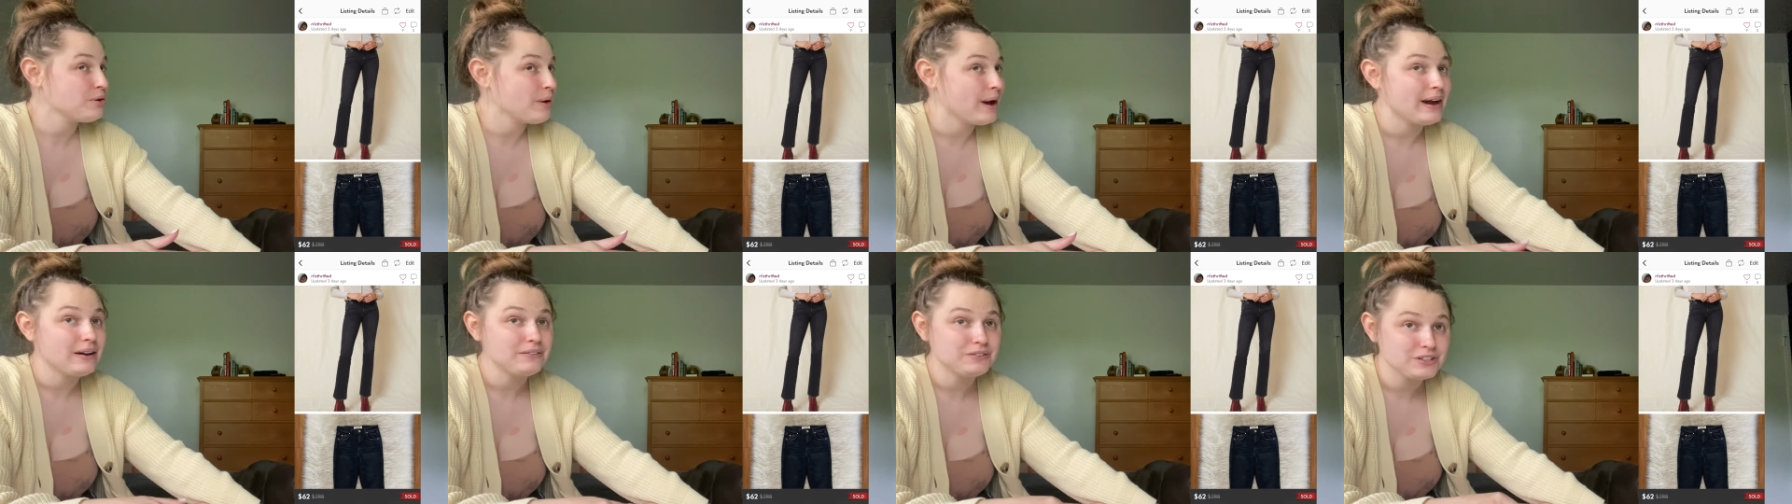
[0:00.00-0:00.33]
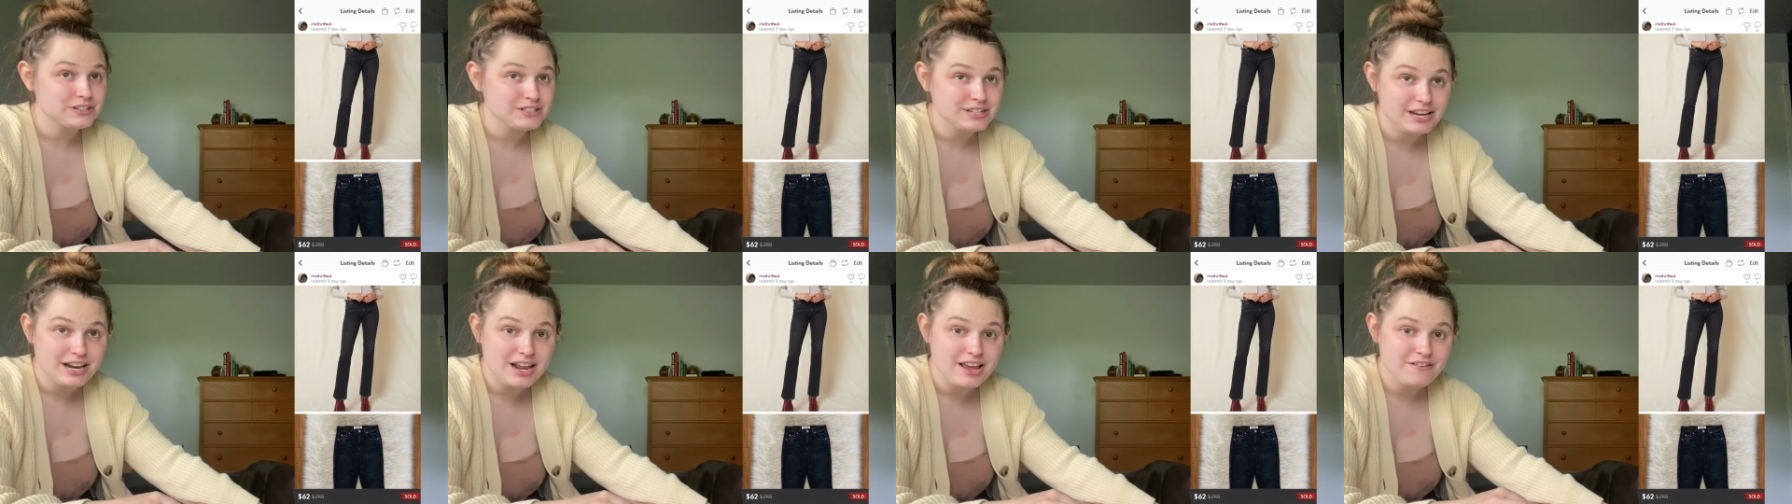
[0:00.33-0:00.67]
after
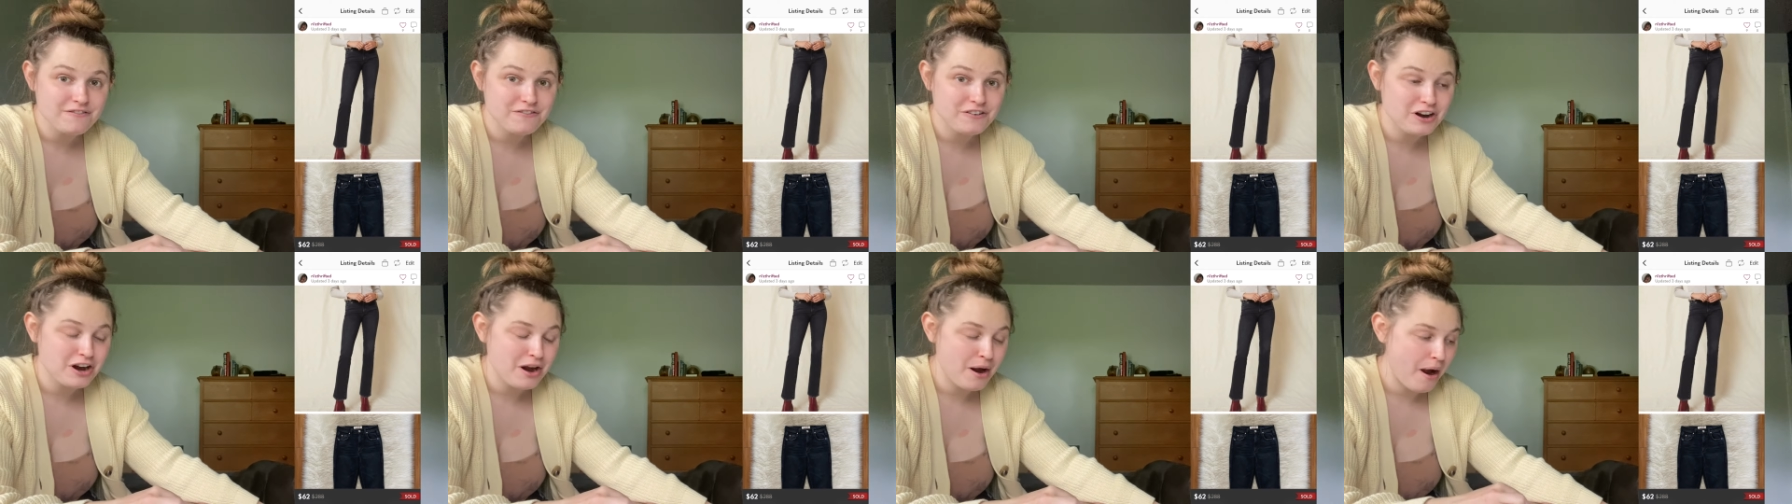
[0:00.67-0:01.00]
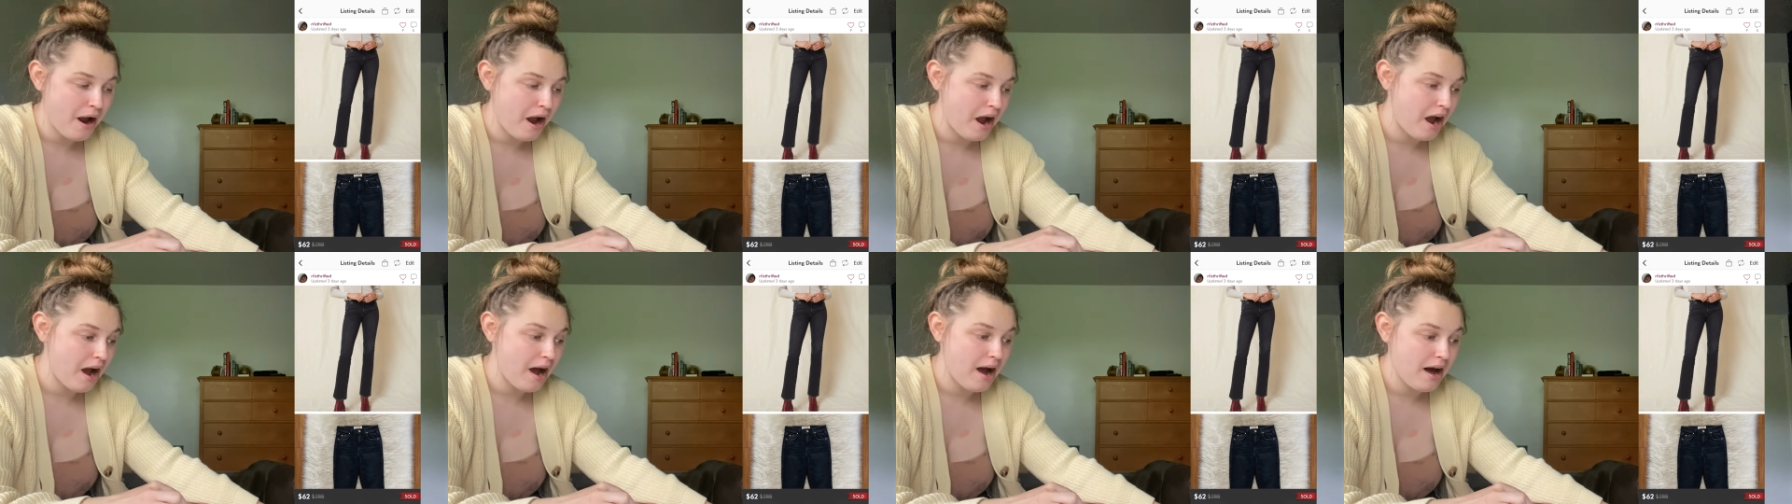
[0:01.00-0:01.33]
sitting
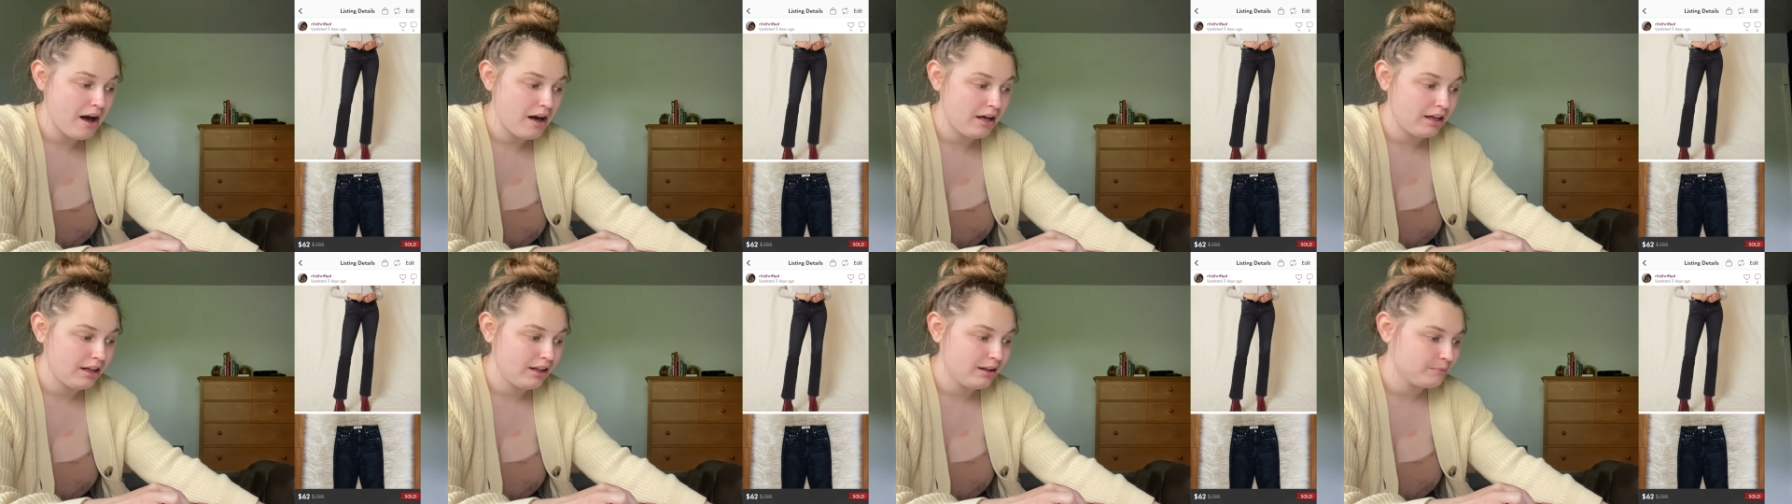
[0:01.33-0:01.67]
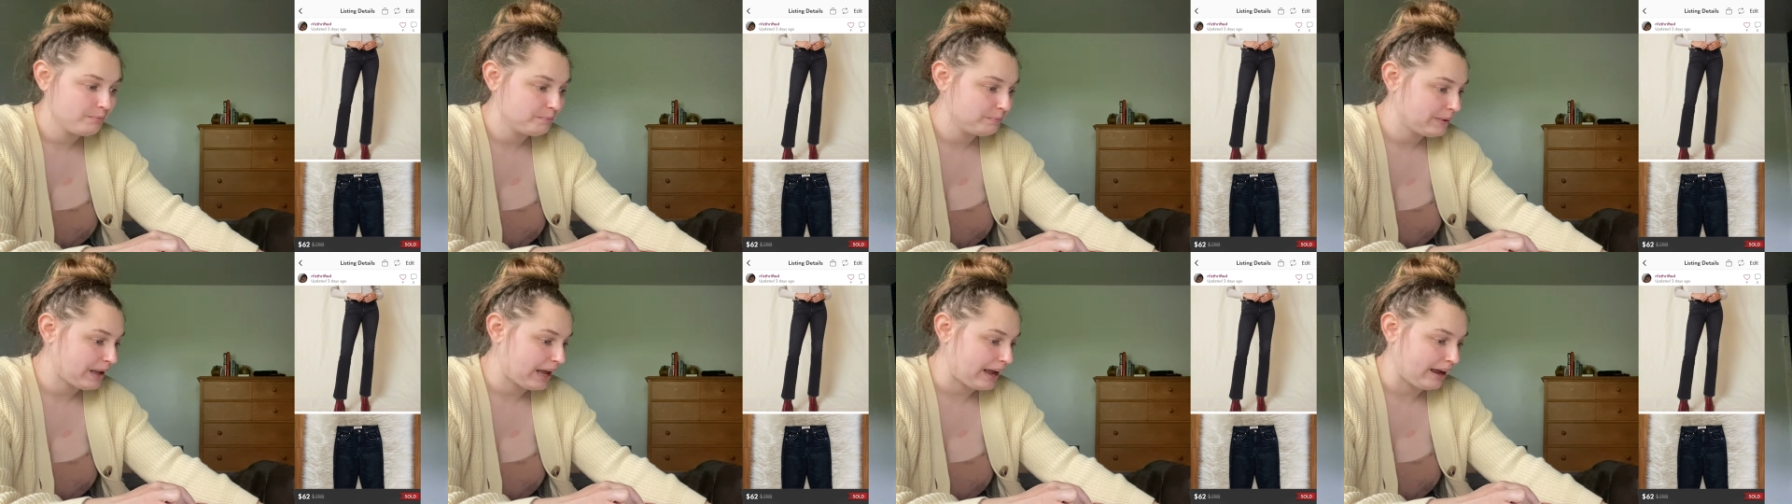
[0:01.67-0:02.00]
for
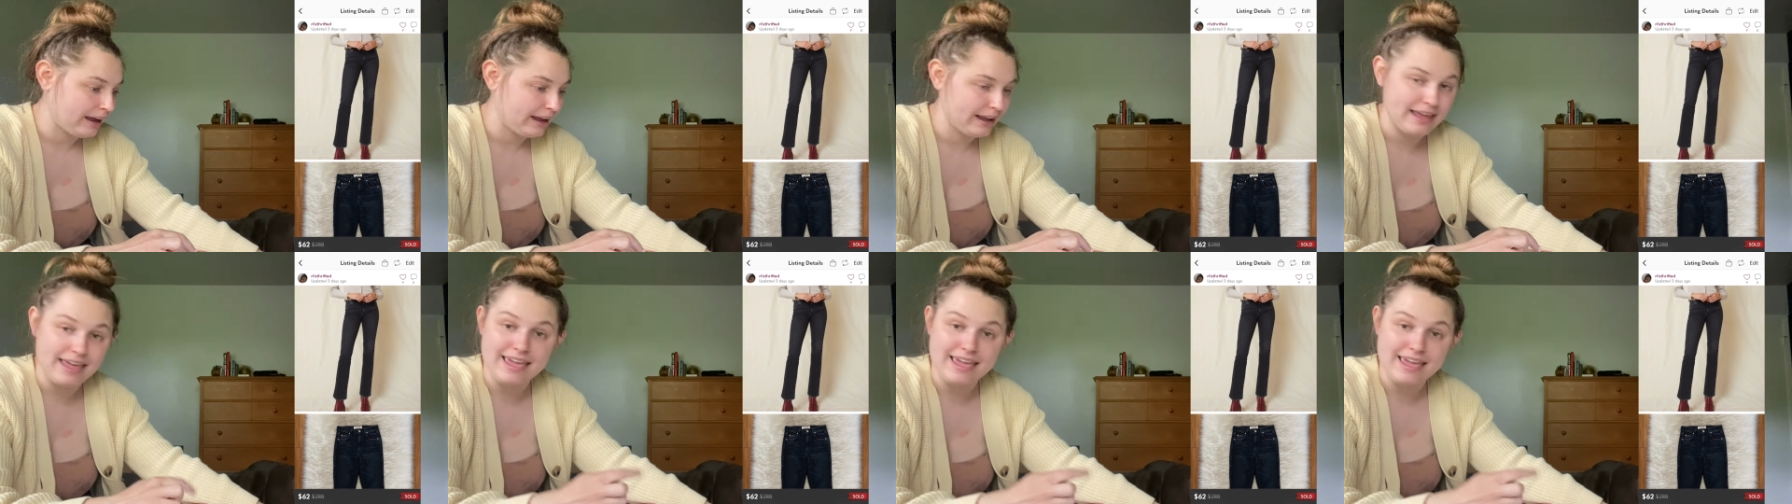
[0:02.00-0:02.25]
um uh,